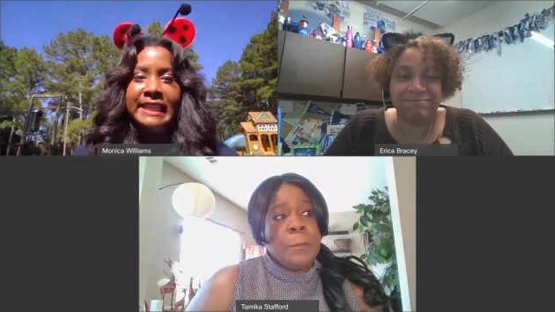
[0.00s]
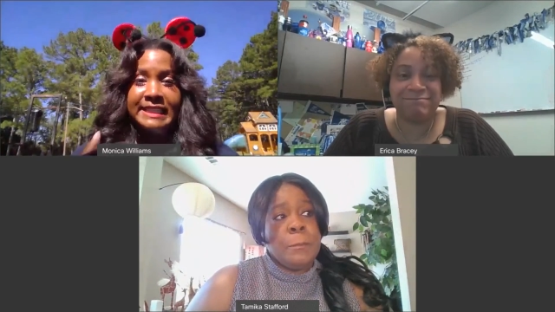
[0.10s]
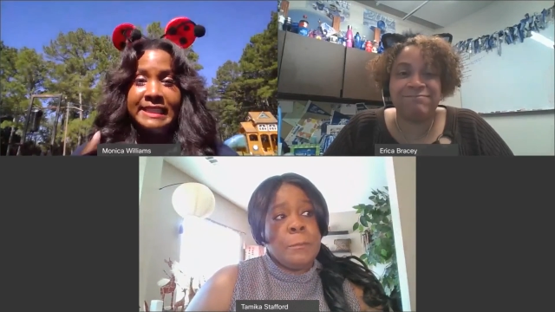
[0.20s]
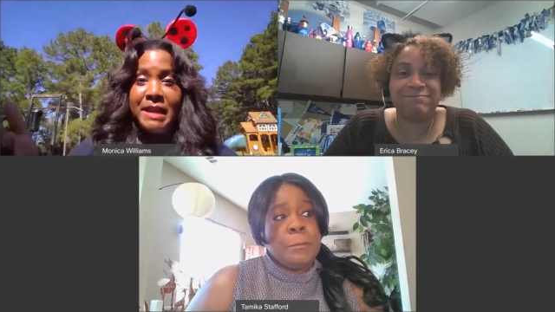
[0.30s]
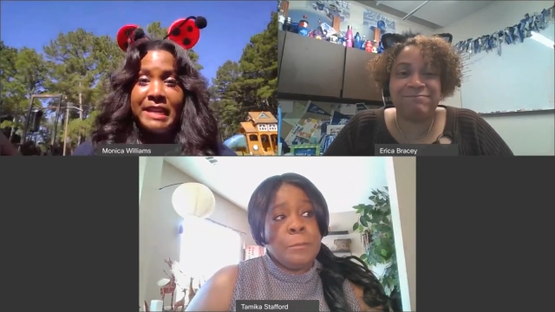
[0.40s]

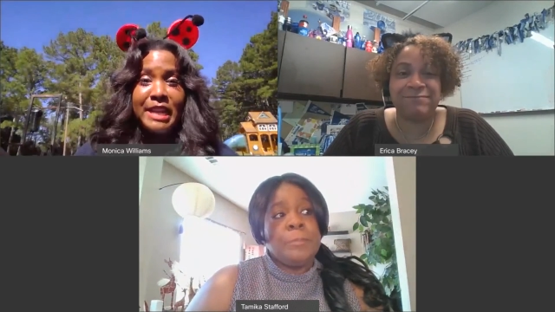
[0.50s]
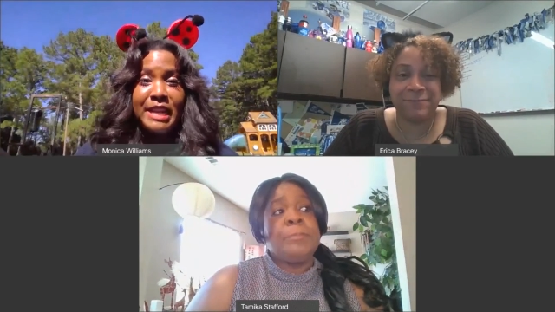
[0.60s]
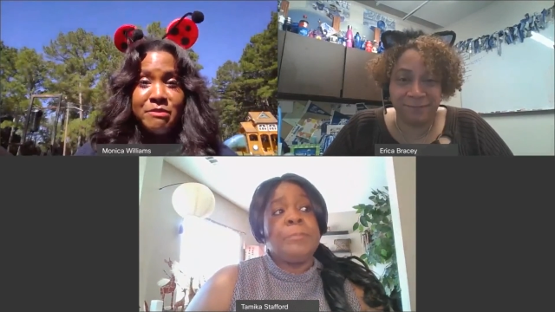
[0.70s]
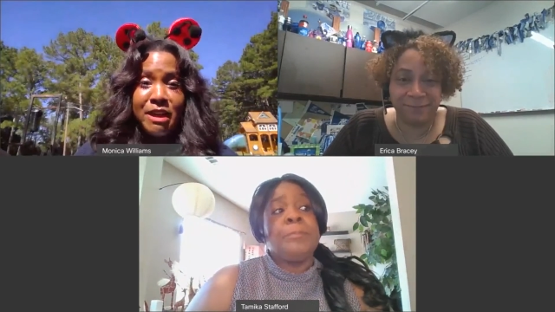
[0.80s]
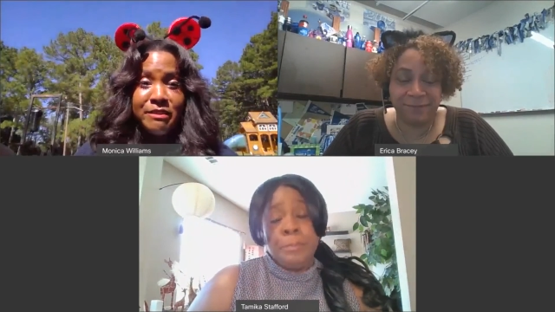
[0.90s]
Speaker 1: Somebody
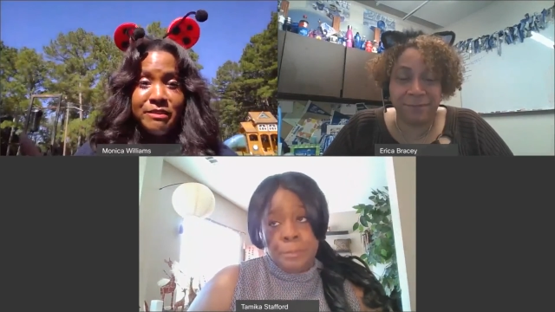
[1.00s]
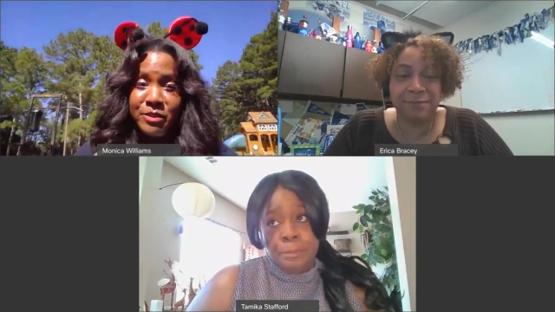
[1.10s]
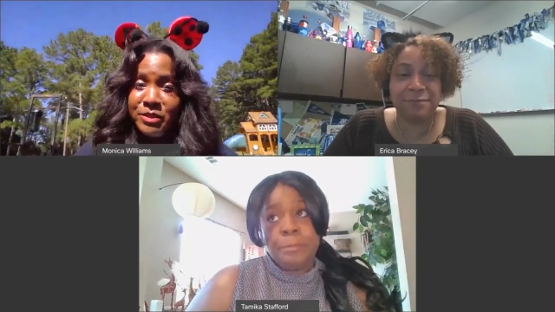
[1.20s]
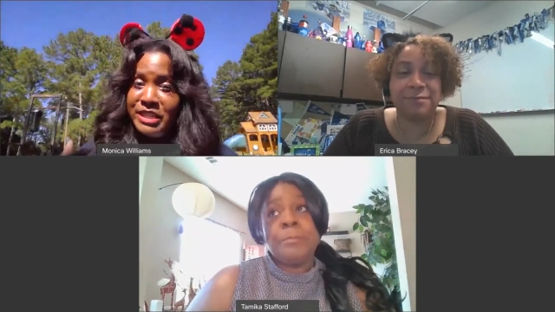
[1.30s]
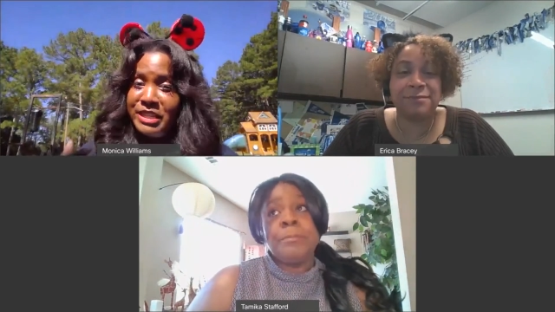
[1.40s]
that you know
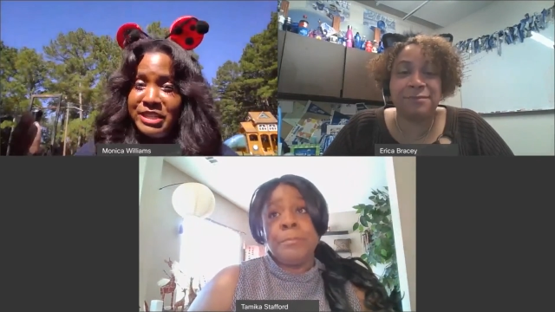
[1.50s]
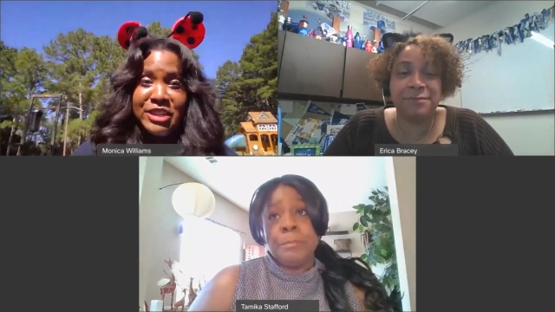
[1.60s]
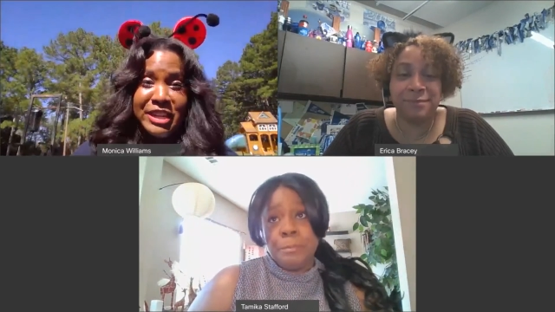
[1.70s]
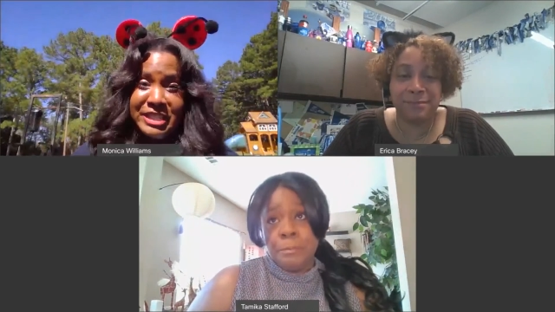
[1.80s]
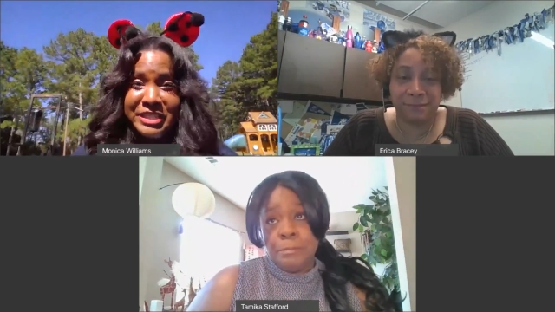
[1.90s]
or, or a
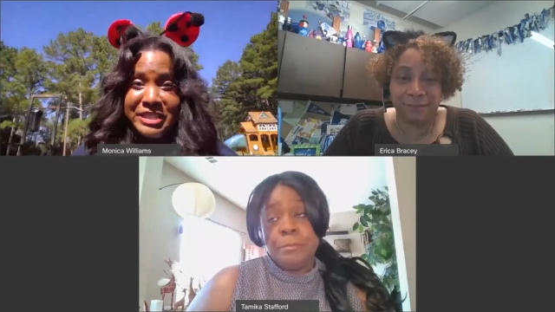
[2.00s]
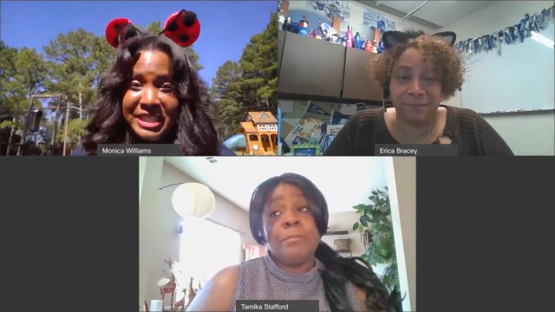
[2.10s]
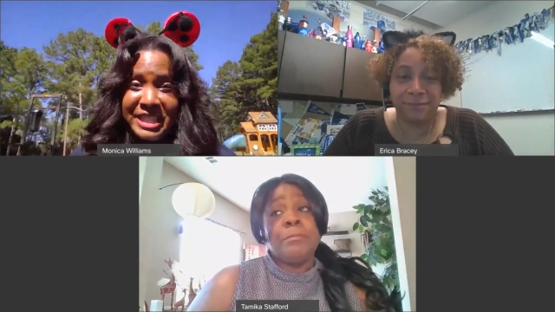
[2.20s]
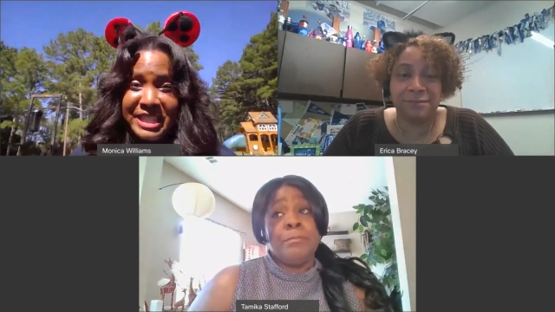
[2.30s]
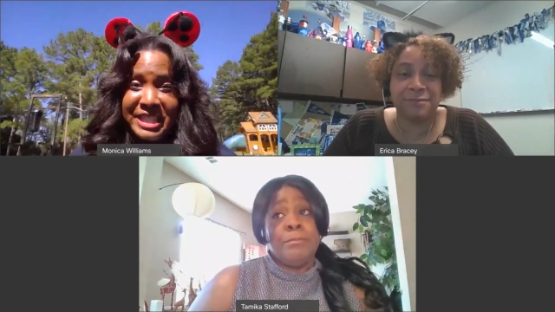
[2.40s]
stranger?